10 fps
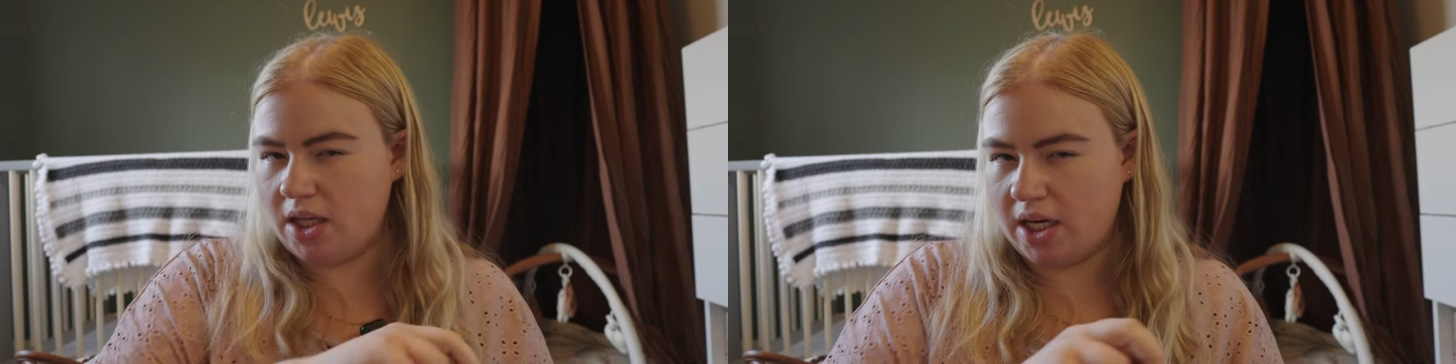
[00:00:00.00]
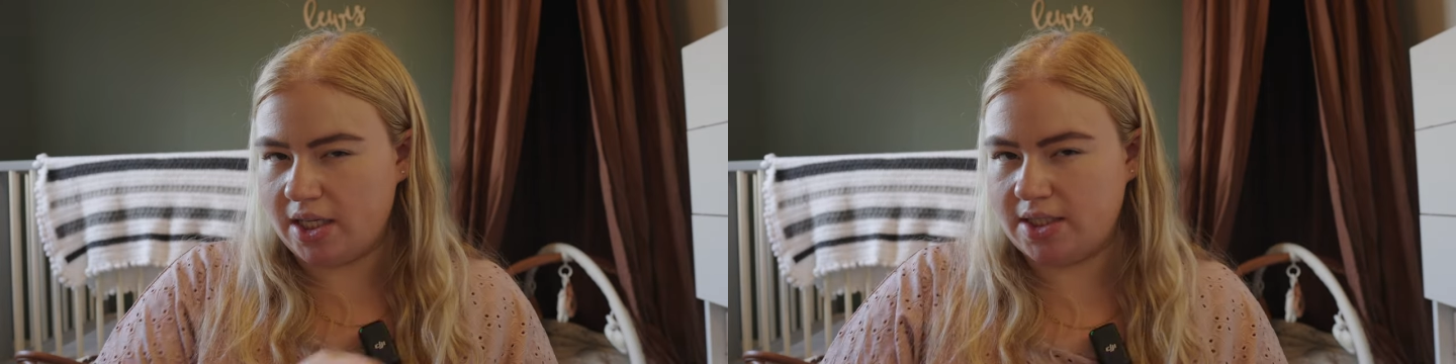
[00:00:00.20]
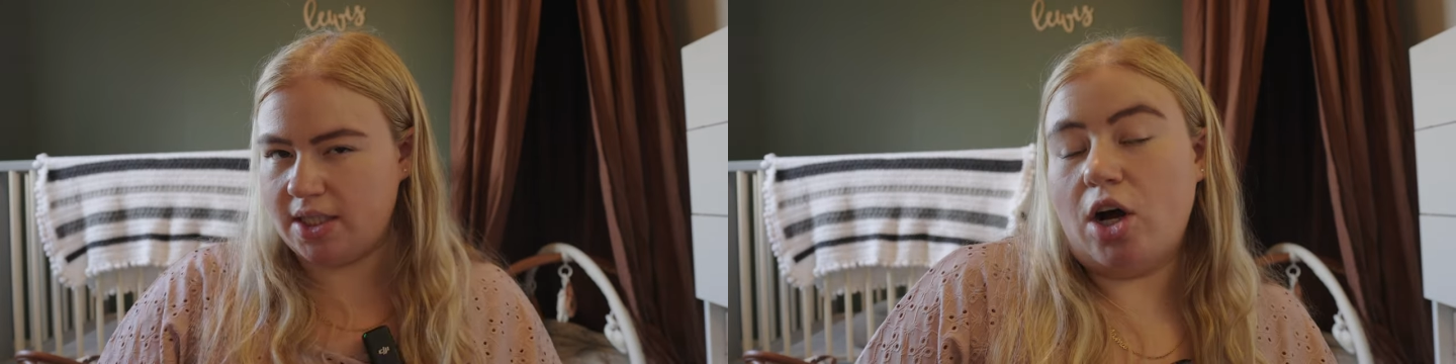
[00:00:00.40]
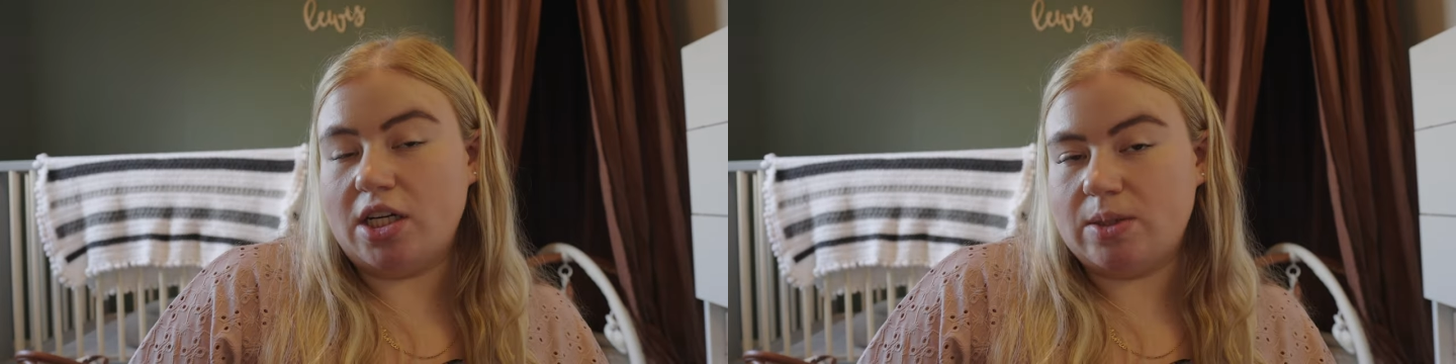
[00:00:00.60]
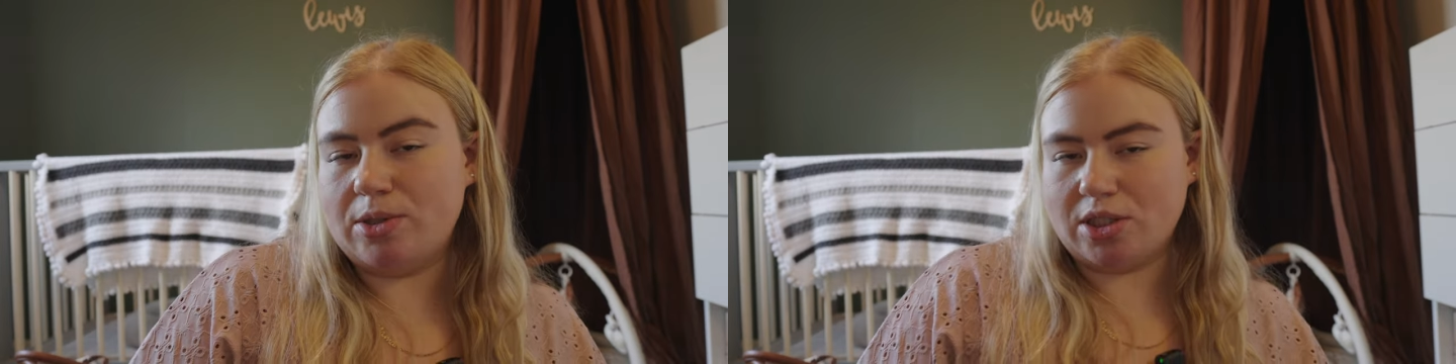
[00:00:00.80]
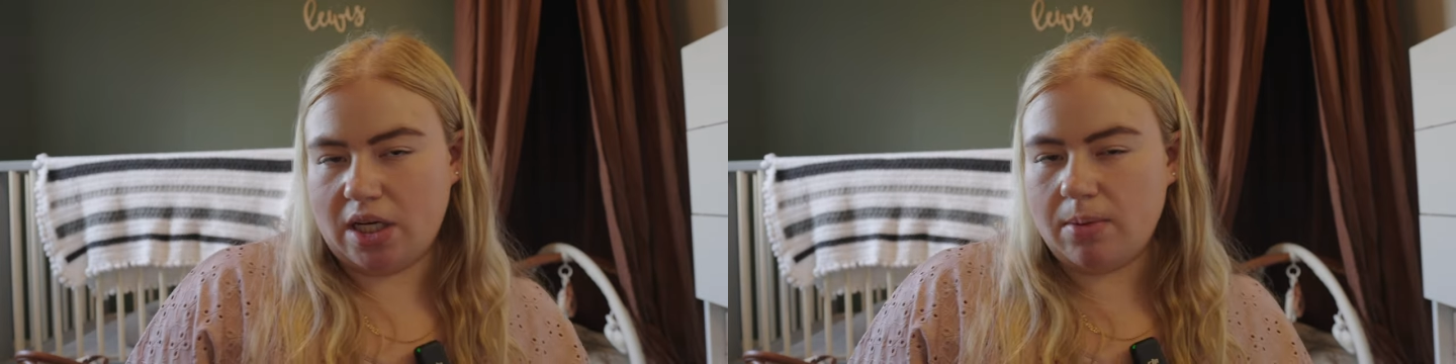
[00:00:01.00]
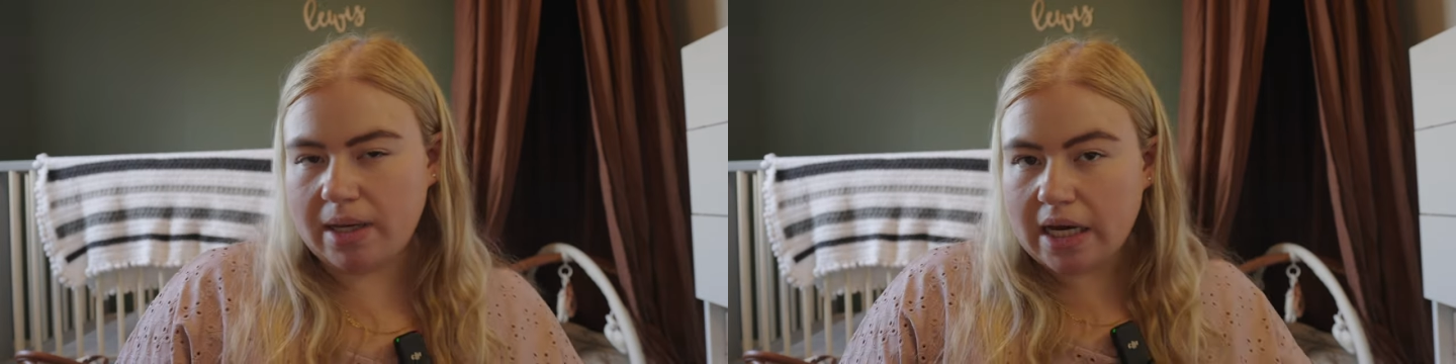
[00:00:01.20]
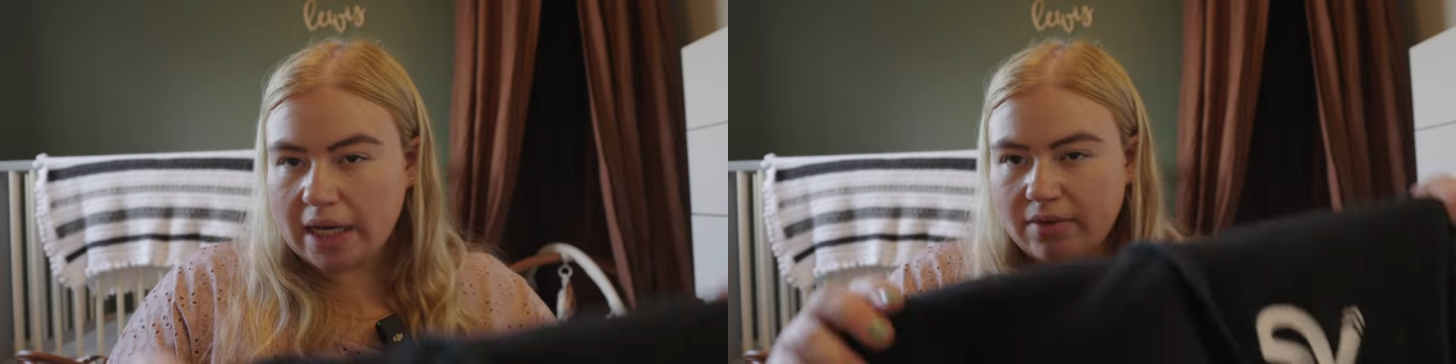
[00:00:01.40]
that hospital is gonna
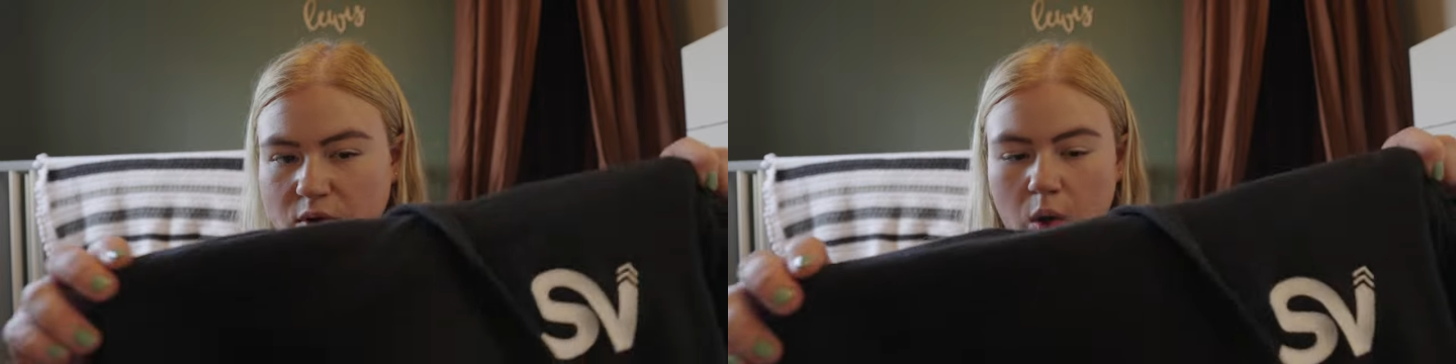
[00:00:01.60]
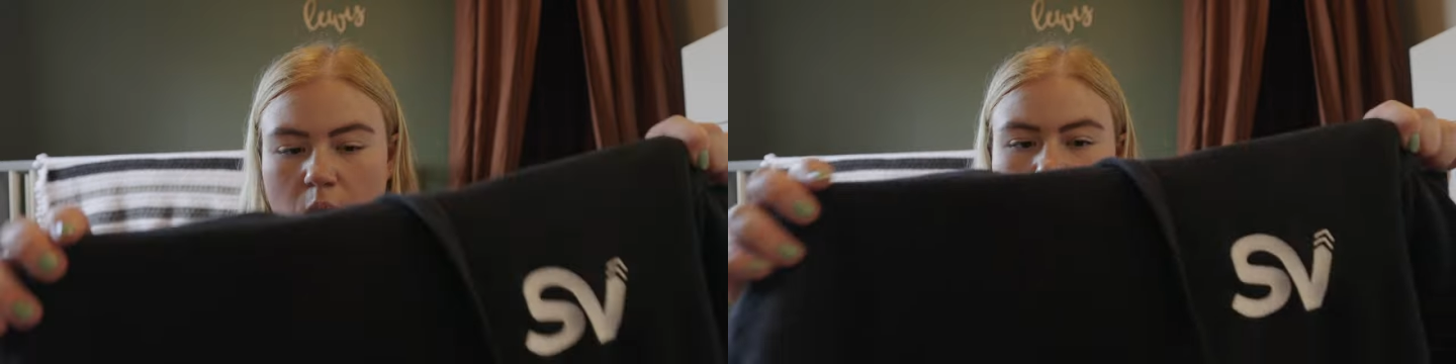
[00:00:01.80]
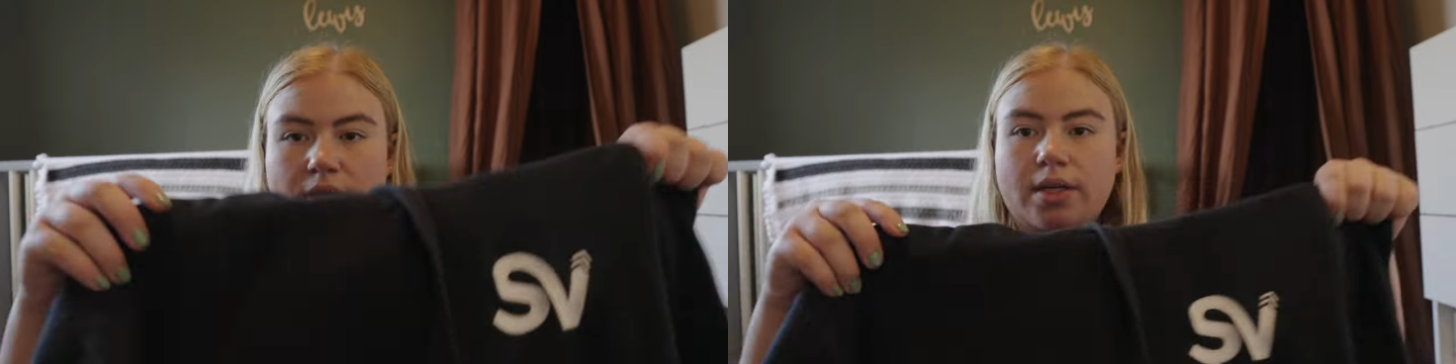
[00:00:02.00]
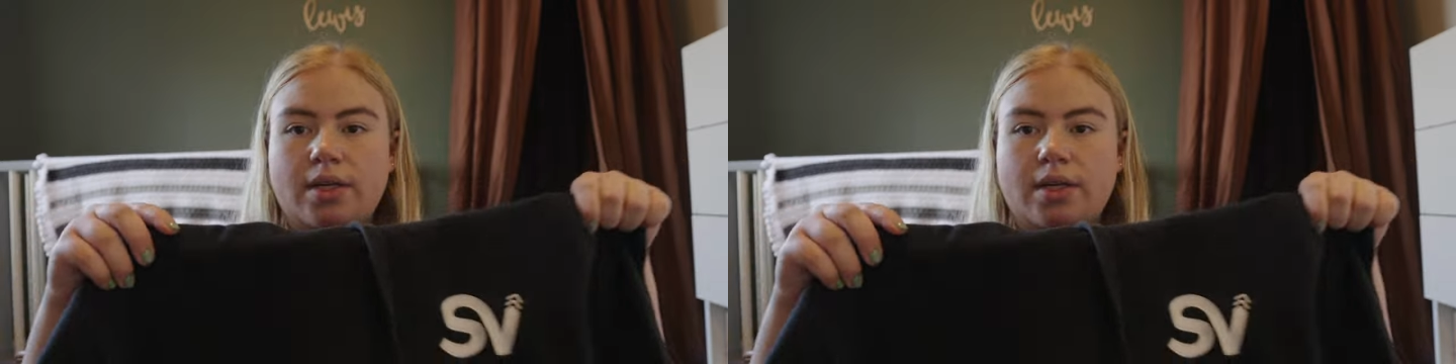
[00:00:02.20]
be kind of cold.